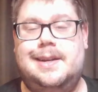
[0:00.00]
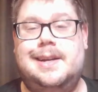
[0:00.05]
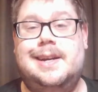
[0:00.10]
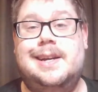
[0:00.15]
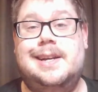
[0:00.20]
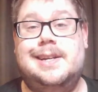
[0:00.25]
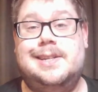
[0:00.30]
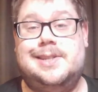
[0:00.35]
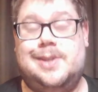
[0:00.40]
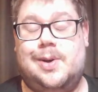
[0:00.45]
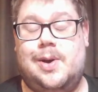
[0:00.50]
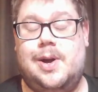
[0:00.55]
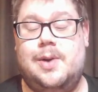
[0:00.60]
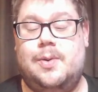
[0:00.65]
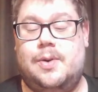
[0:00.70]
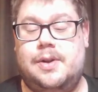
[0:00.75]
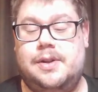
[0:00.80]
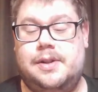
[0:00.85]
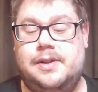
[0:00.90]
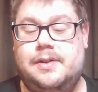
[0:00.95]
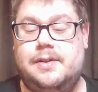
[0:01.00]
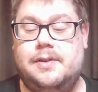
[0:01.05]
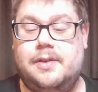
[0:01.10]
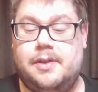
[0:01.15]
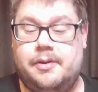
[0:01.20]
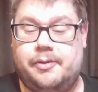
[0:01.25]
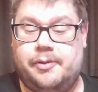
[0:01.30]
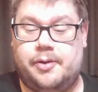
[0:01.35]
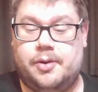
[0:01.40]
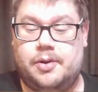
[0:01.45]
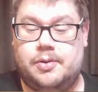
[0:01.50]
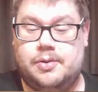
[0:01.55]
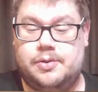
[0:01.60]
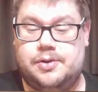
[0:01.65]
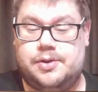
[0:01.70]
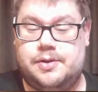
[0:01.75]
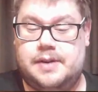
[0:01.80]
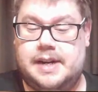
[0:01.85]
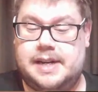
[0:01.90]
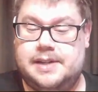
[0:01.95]
So I want the 4
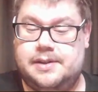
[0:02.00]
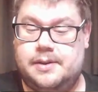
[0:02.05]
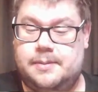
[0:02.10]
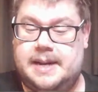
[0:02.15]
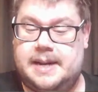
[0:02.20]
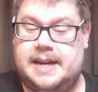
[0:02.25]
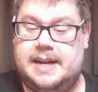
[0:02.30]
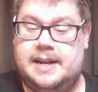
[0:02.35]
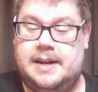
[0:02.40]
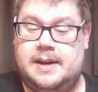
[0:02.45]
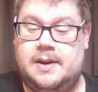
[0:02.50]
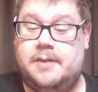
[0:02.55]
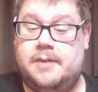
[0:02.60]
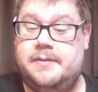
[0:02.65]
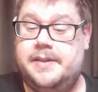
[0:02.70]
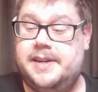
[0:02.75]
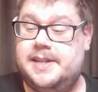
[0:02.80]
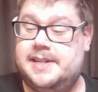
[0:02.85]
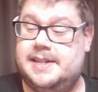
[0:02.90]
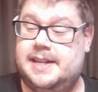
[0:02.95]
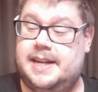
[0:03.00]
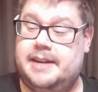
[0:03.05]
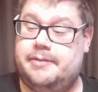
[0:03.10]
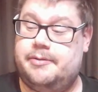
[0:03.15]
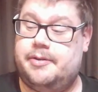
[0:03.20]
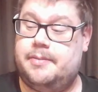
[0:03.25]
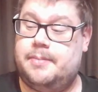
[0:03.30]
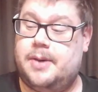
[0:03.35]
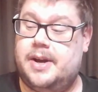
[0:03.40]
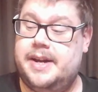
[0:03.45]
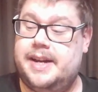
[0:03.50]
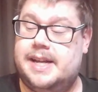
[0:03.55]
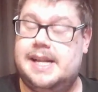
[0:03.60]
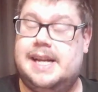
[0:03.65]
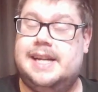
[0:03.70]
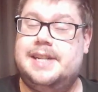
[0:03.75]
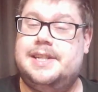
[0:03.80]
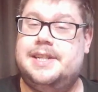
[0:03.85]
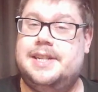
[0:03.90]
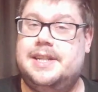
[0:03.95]
ultra rares or better, obviously, for my
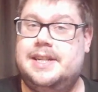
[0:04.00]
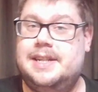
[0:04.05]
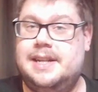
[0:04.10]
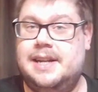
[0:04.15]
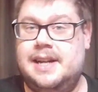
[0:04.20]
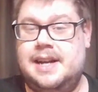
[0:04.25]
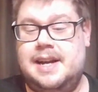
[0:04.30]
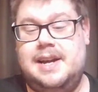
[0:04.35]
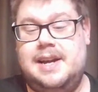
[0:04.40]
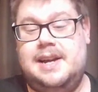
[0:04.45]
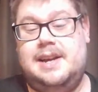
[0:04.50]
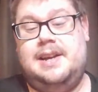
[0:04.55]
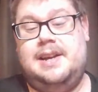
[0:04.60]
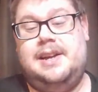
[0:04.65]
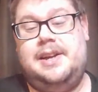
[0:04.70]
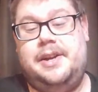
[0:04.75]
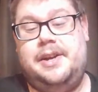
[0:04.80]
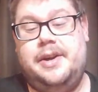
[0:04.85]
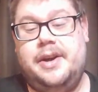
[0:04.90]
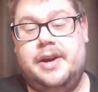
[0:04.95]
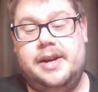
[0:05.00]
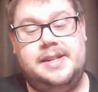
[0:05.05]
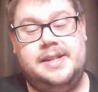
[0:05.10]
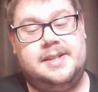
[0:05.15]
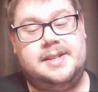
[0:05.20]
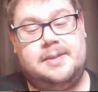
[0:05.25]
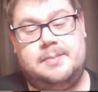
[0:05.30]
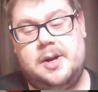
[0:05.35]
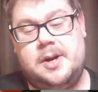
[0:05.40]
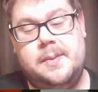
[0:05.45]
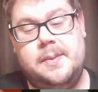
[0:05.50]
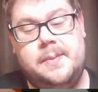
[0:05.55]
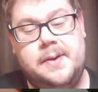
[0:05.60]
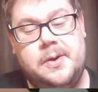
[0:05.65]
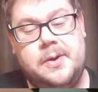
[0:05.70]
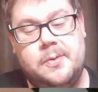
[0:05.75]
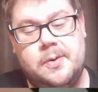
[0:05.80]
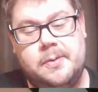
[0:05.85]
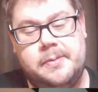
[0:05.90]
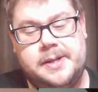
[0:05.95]
collection. You guys, I'm hoping
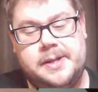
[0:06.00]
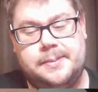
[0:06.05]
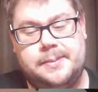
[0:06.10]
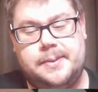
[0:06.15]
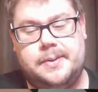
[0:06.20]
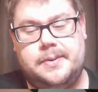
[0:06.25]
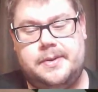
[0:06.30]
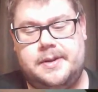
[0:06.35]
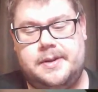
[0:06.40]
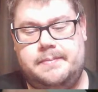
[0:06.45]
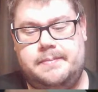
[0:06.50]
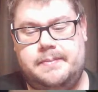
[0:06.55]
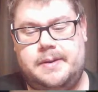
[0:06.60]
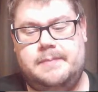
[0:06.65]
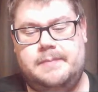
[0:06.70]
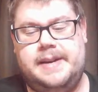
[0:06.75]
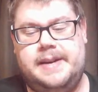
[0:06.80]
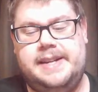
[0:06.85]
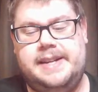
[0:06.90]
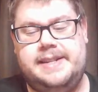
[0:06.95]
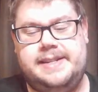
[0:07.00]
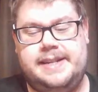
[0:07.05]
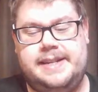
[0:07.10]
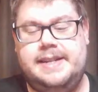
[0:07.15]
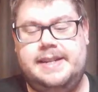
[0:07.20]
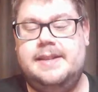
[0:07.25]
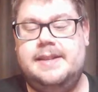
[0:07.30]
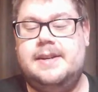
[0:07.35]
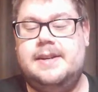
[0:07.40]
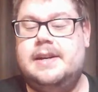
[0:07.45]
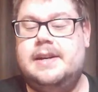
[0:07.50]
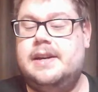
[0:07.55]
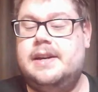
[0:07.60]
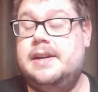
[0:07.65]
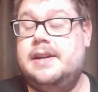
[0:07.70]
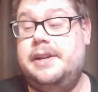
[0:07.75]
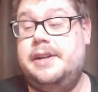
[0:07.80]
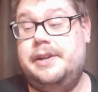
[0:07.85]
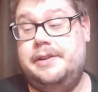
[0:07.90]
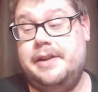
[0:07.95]
you want me to pull them, but I'm guessing that
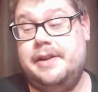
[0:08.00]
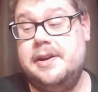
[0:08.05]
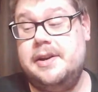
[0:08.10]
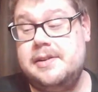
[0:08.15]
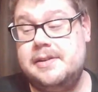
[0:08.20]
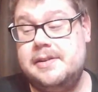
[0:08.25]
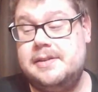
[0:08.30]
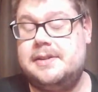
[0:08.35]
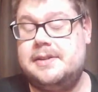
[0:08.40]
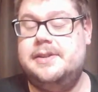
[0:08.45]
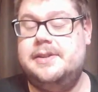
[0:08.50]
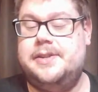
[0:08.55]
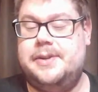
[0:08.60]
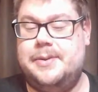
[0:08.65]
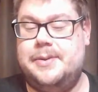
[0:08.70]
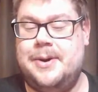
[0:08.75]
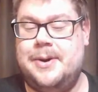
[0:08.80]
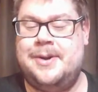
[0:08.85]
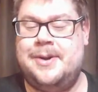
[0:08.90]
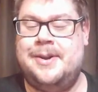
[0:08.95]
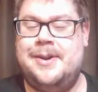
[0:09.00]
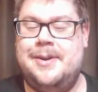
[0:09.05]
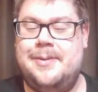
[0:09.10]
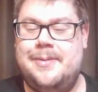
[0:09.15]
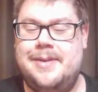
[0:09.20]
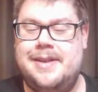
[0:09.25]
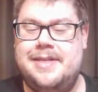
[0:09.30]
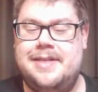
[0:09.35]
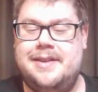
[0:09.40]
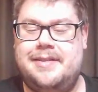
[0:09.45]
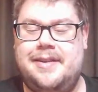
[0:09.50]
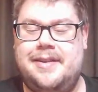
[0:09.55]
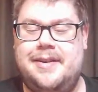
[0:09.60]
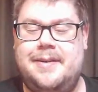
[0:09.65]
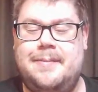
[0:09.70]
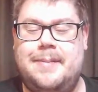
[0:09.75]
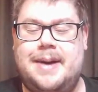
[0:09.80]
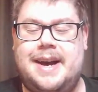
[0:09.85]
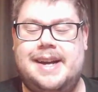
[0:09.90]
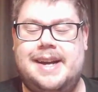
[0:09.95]
you don't, because you want to win the 2
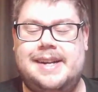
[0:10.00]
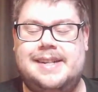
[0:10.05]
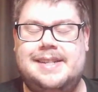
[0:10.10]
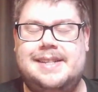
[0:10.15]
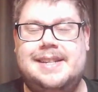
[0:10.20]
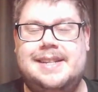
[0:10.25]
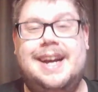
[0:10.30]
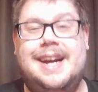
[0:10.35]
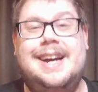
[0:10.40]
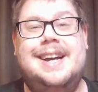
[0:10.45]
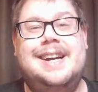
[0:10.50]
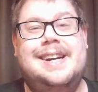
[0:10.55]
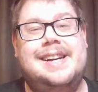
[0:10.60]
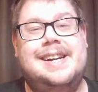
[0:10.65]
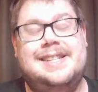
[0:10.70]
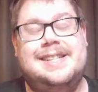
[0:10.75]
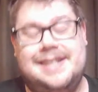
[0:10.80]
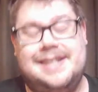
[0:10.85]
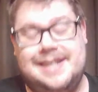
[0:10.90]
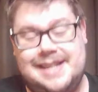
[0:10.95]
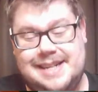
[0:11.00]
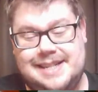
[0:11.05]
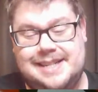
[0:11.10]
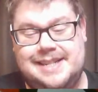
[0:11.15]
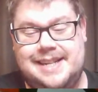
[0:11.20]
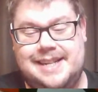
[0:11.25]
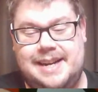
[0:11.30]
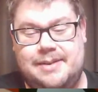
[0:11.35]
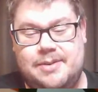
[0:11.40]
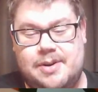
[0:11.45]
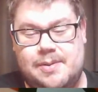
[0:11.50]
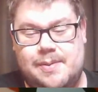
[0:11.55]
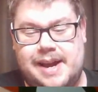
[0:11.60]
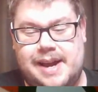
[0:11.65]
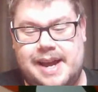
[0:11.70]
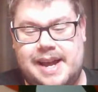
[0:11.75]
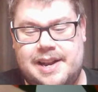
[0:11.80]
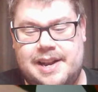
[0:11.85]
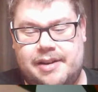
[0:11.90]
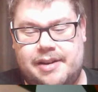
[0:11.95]
packs. So let's see what we
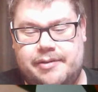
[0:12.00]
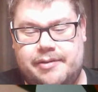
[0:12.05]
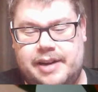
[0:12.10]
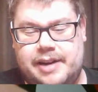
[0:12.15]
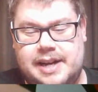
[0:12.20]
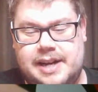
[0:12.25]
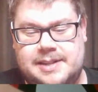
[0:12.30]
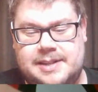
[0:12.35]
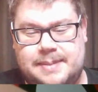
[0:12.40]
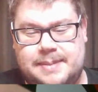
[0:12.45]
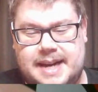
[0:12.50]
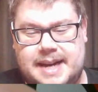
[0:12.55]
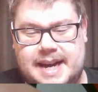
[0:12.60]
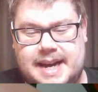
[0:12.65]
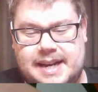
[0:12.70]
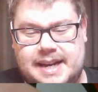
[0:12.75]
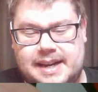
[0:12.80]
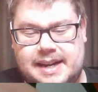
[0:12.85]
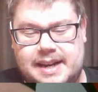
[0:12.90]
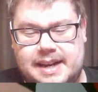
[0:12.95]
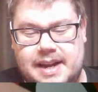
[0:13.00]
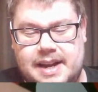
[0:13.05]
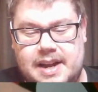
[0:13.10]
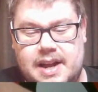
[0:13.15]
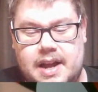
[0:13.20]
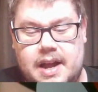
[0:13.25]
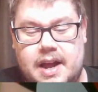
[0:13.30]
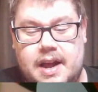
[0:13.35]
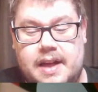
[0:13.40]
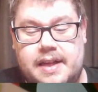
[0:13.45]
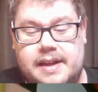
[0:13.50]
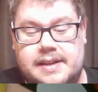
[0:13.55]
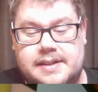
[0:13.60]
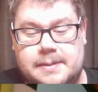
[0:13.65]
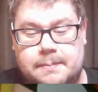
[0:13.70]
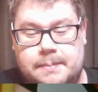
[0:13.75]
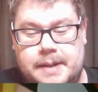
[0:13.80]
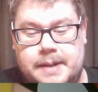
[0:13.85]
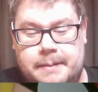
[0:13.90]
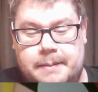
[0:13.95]
get in our first pack. There's a
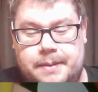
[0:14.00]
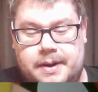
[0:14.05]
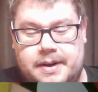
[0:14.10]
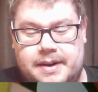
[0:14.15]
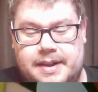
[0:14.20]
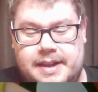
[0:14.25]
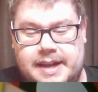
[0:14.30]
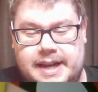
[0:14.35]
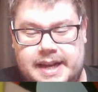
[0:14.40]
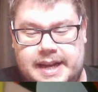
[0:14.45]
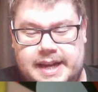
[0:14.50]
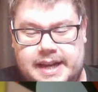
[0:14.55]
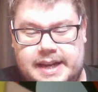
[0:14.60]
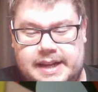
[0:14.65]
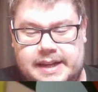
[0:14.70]
Blitbug there,